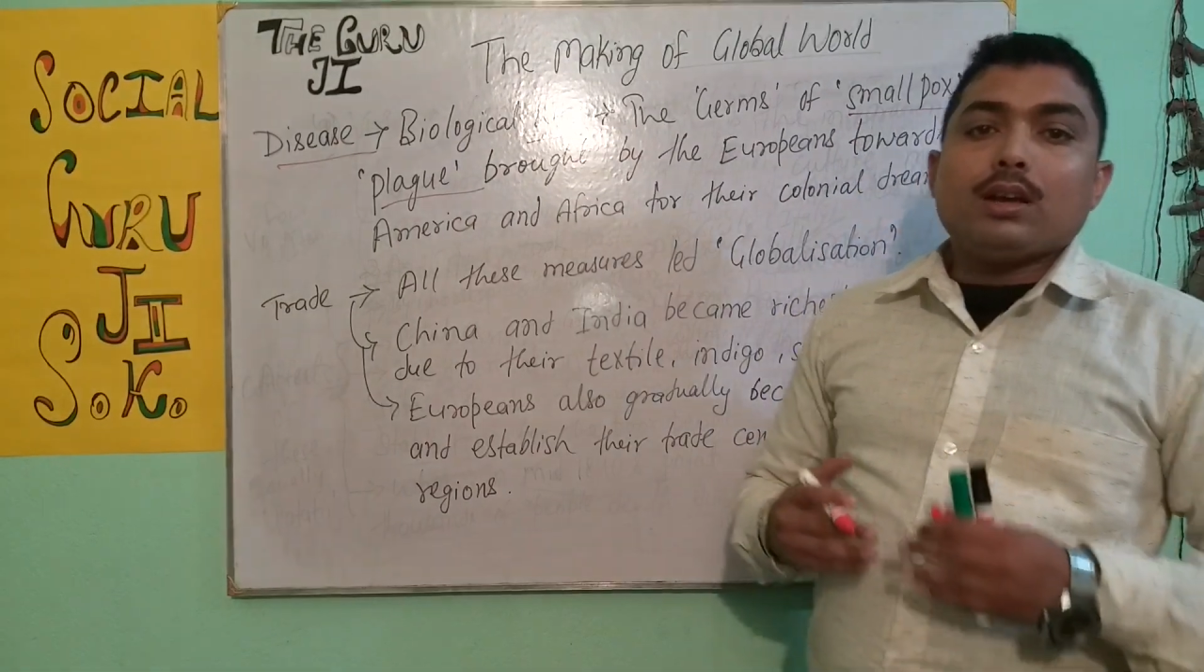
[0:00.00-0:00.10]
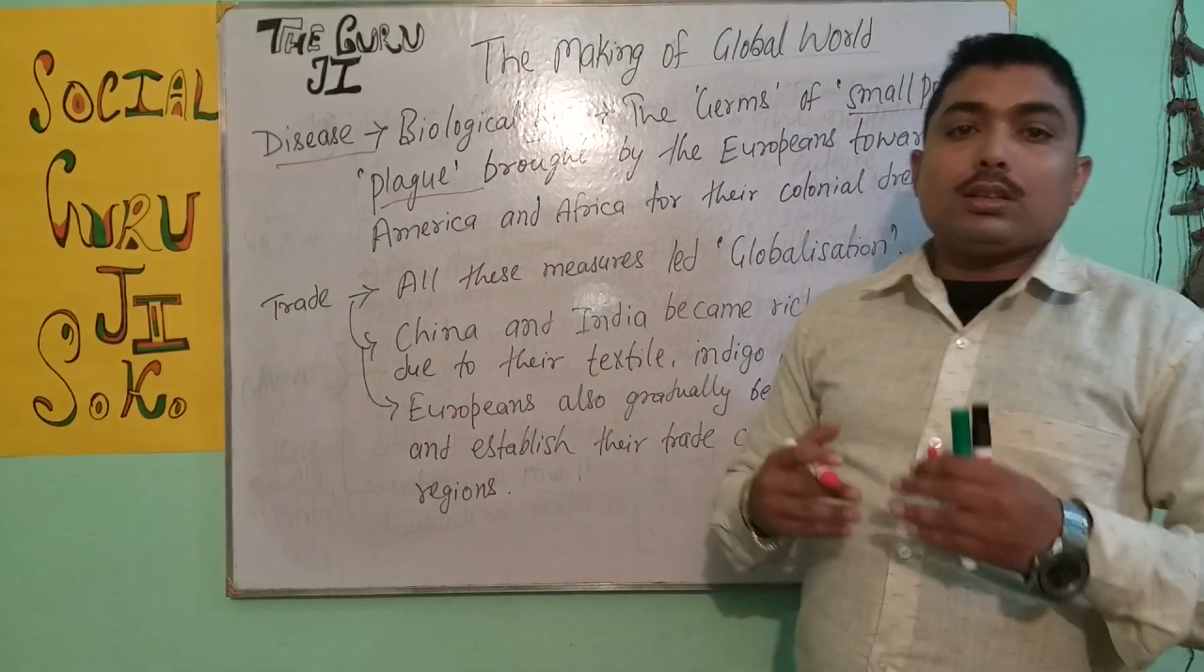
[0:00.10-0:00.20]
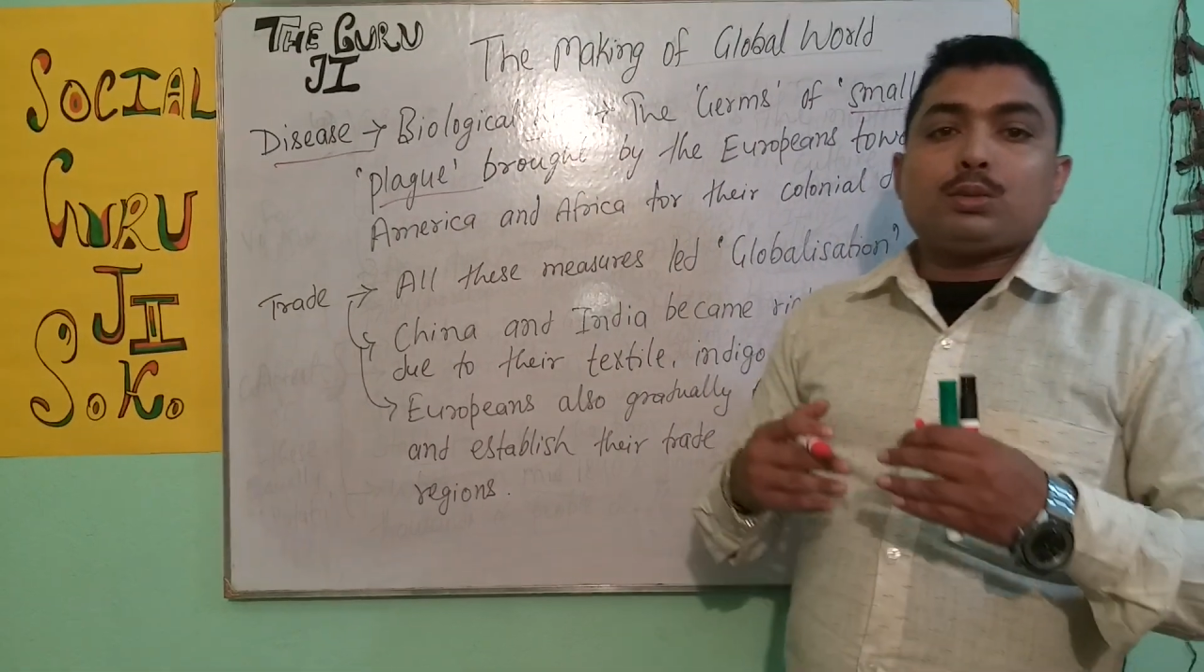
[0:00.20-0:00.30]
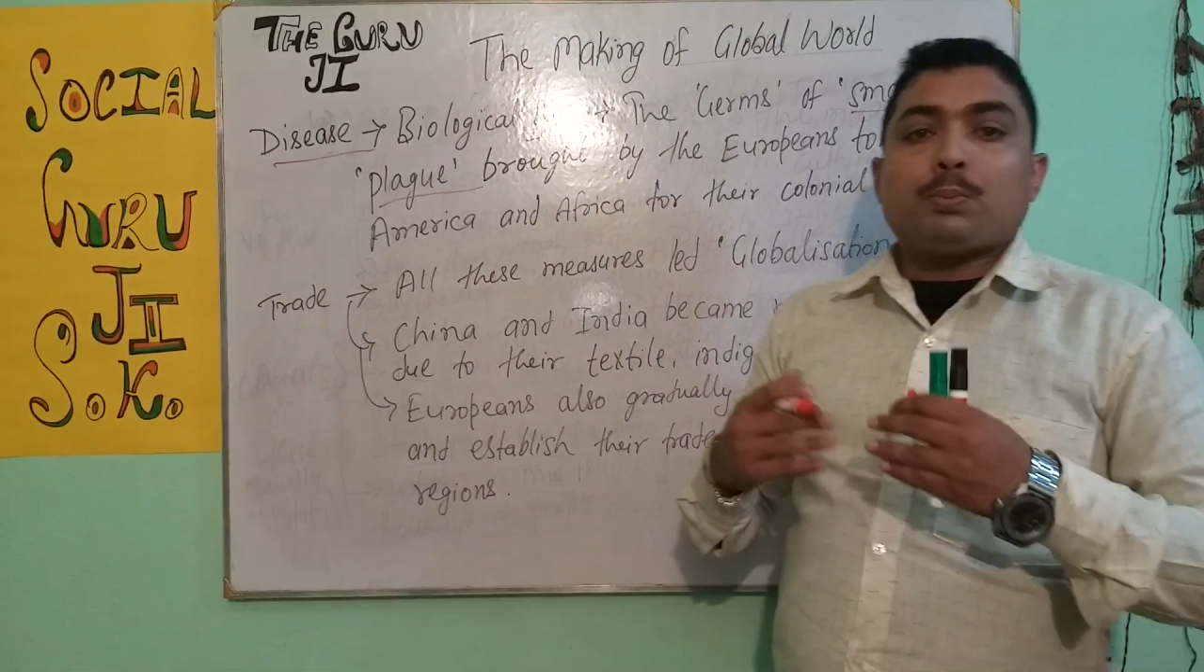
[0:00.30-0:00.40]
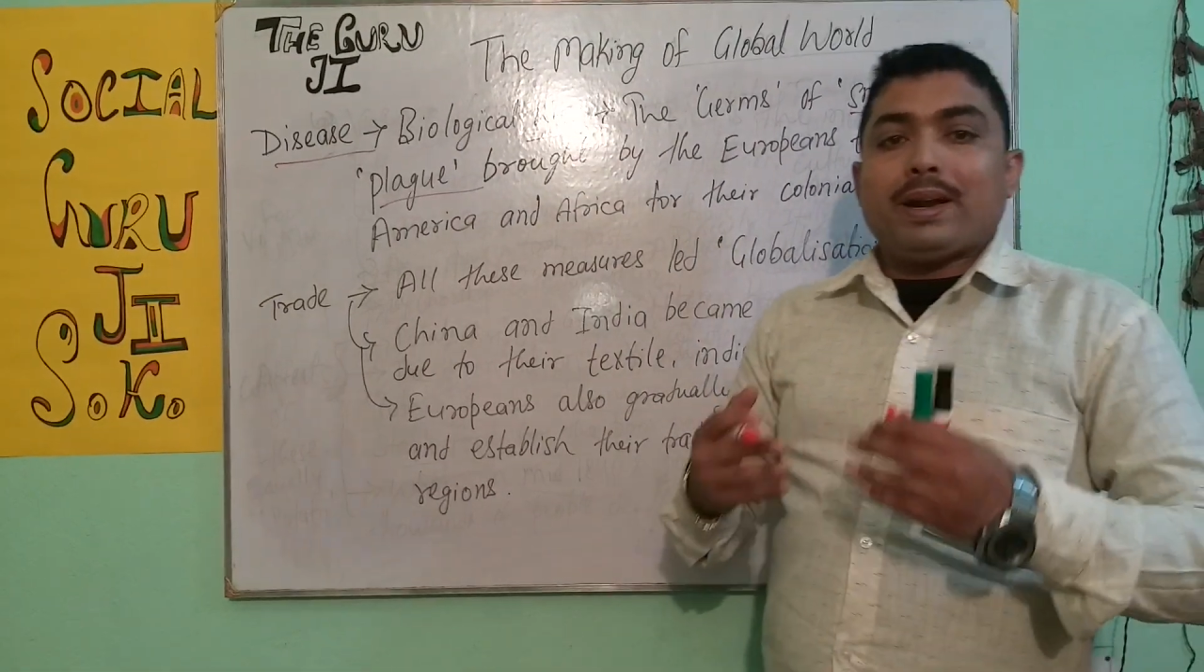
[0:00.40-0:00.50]

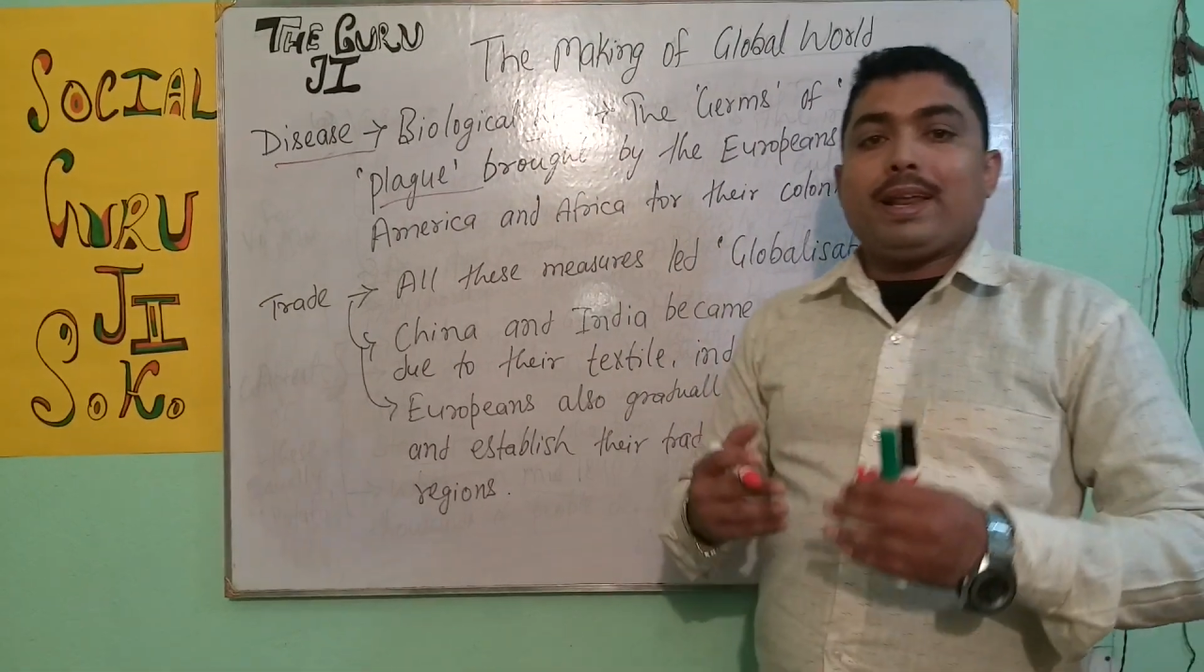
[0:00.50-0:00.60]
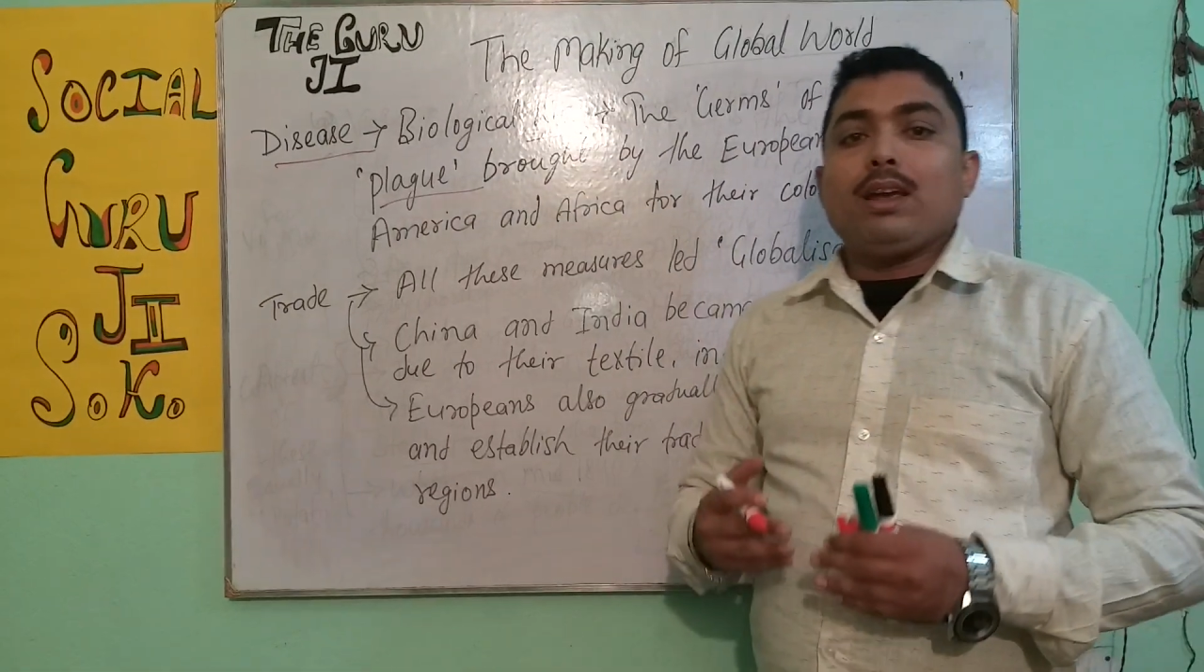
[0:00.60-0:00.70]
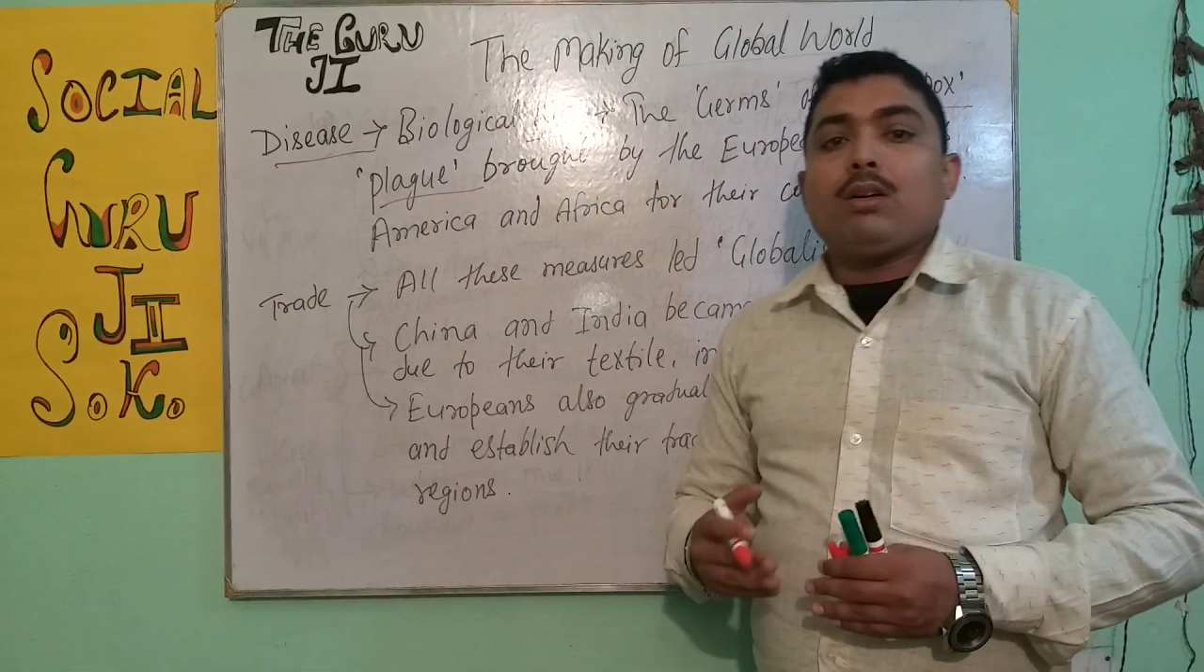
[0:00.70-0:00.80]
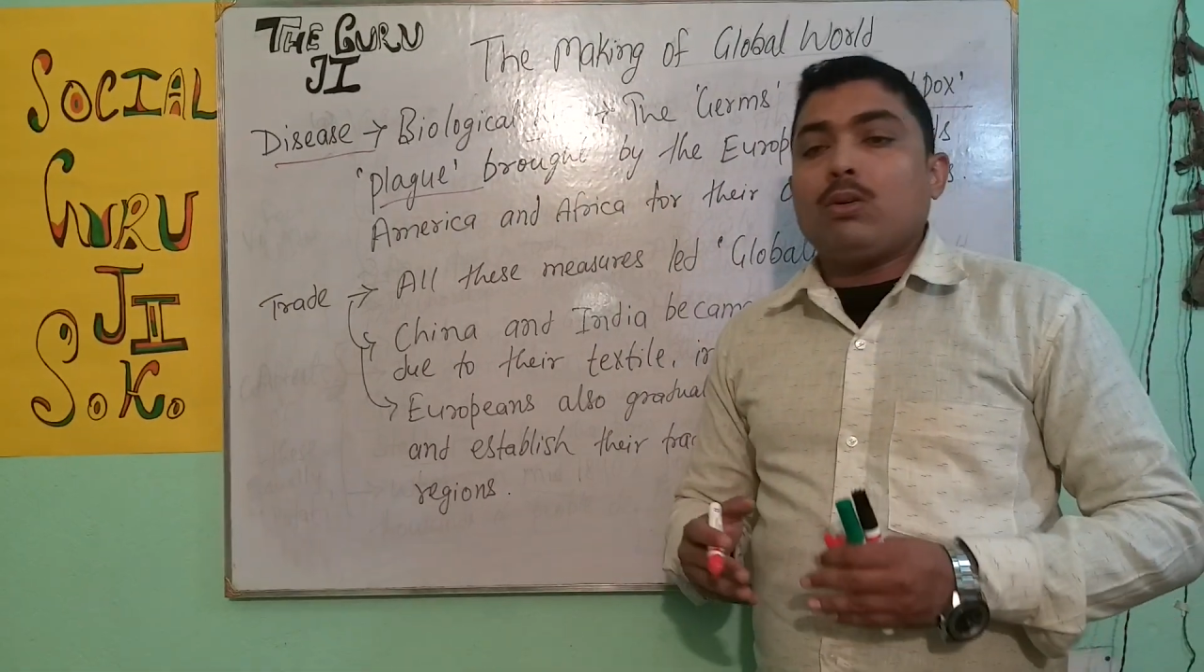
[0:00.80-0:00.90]
spreading